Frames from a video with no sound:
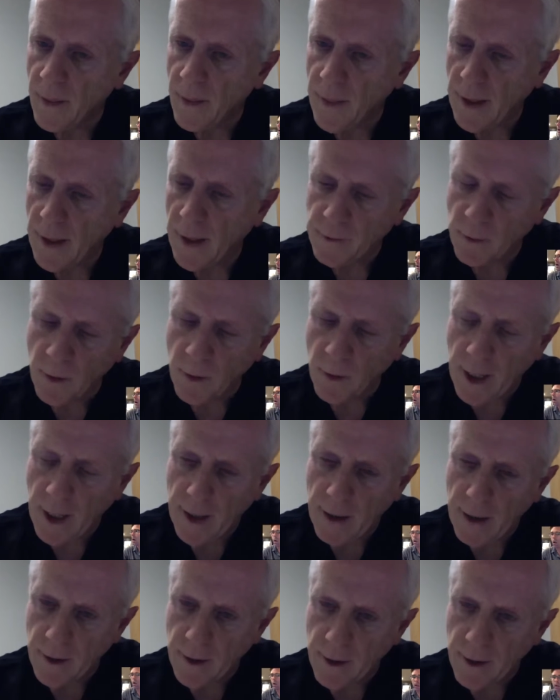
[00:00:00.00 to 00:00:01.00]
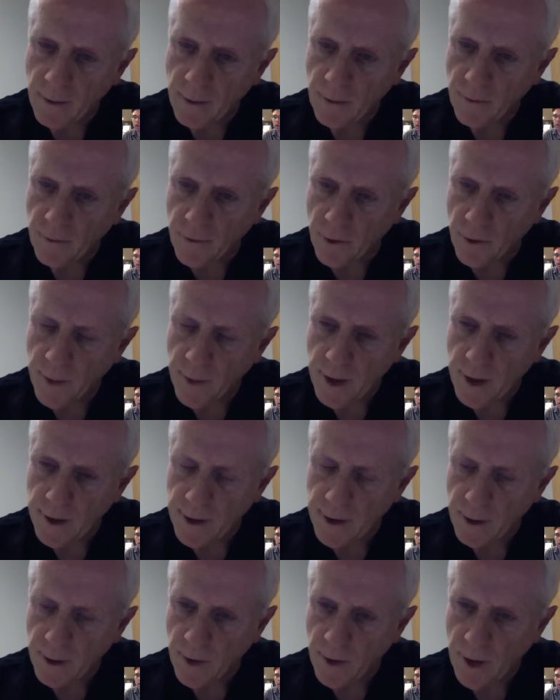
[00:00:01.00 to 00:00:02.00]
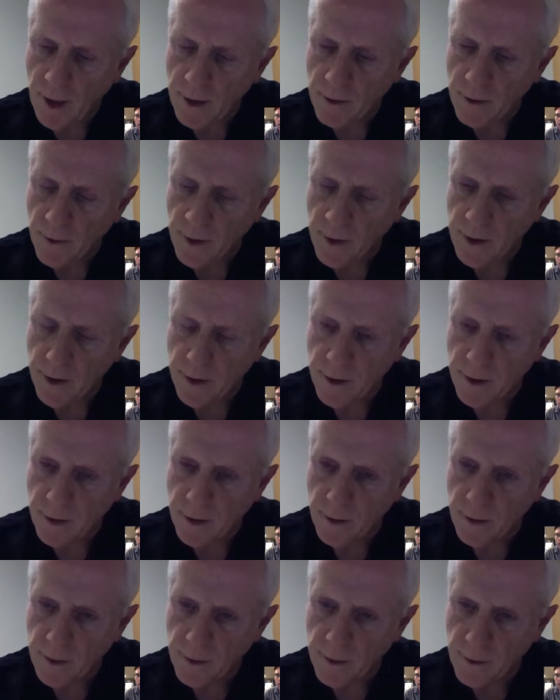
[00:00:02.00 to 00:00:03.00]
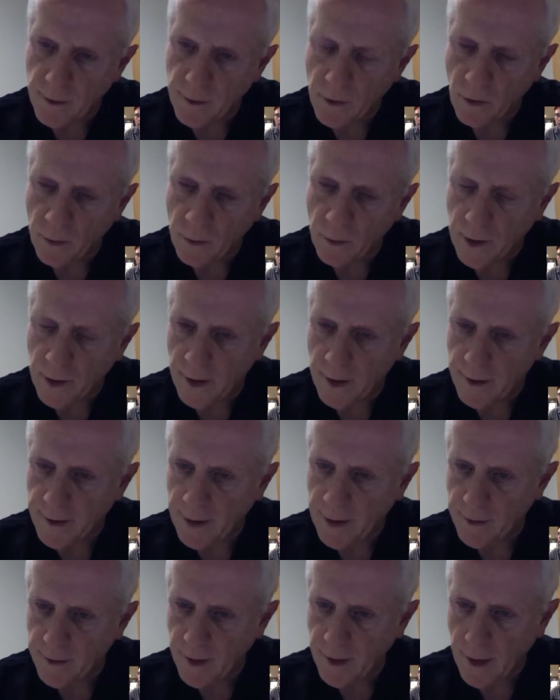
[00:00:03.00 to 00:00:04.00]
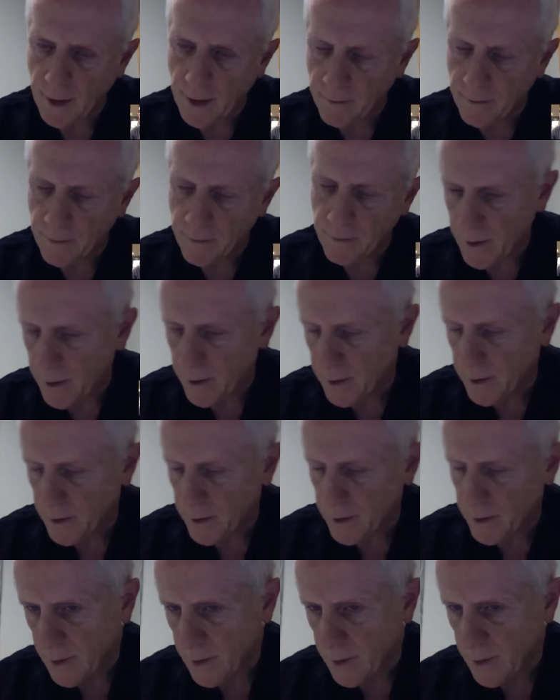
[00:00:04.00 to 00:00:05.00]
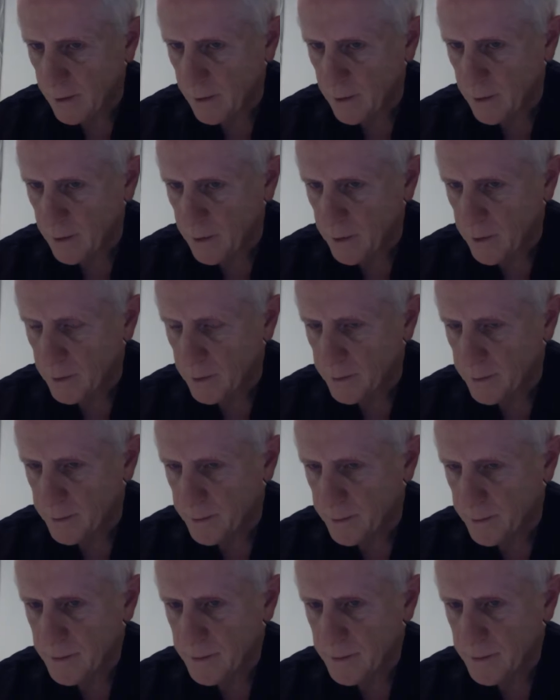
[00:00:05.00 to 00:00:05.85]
That's one for me, it's someone I'd written to in Google Plus out of the group.